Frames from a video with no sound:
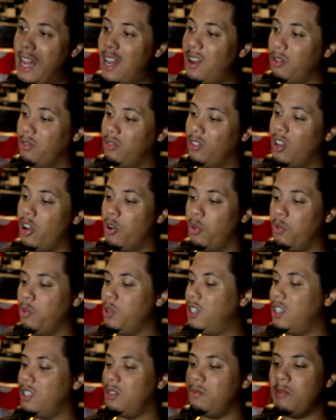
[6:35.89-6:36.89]
I don't know.
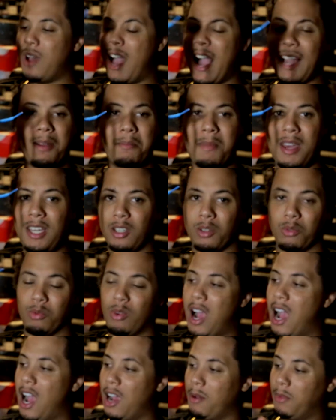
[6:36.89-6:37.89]
We can I can make it
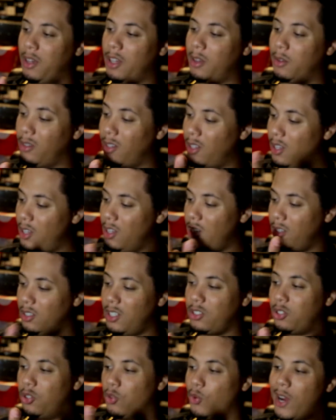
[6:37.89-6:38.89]
rock, man.
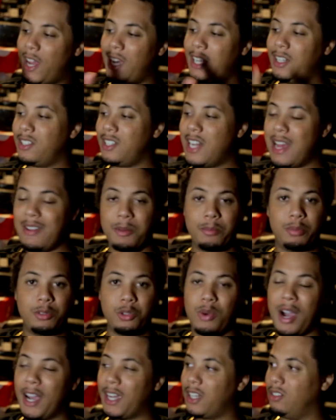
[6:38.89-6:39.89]
This gray and this navy
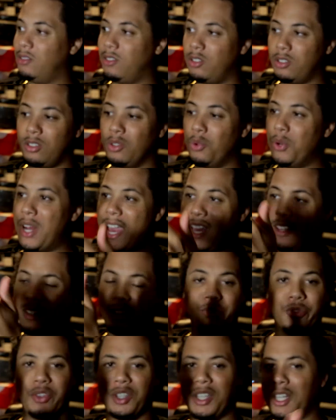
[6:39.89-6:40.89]
blue, I can do that and
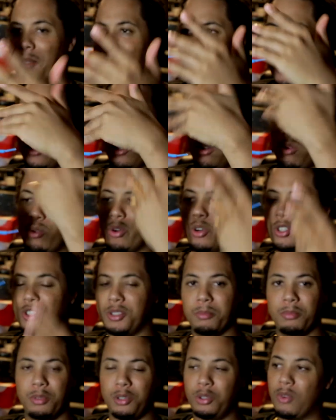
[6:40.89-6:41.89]
just forget about the orange
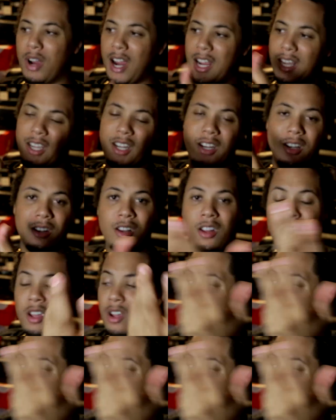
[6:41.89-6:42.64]
and blue right here.